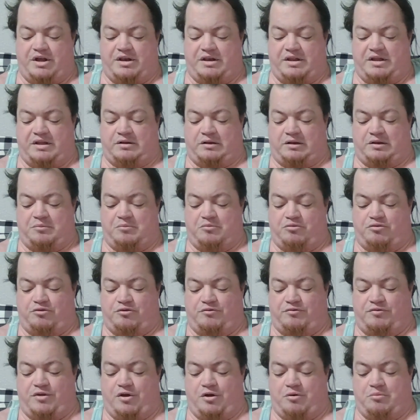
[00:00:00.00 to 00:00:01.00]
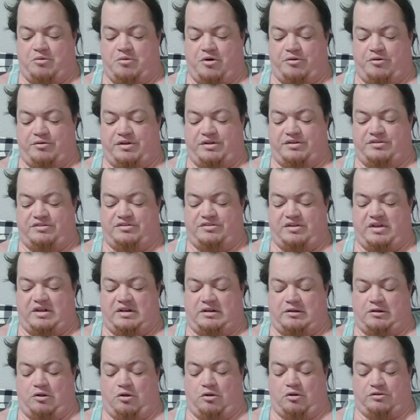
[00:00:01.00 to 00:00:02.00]
But it'll improve their bonus.
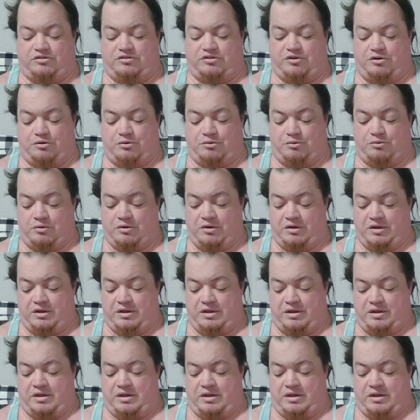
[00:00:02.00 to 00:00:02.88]
It'll also